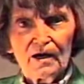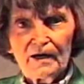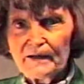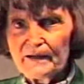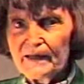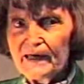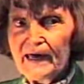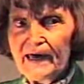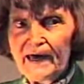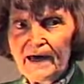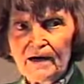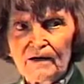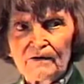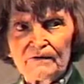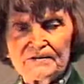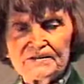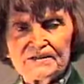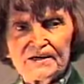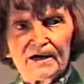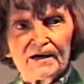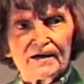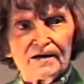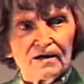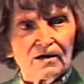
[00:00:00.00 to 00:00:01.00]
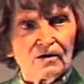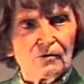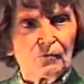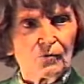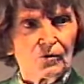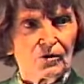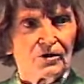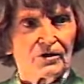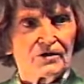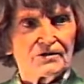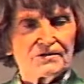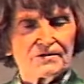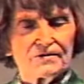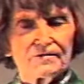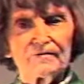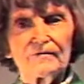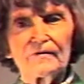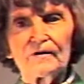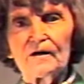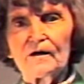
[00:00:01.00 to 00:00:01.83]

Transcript: The air is getting worse.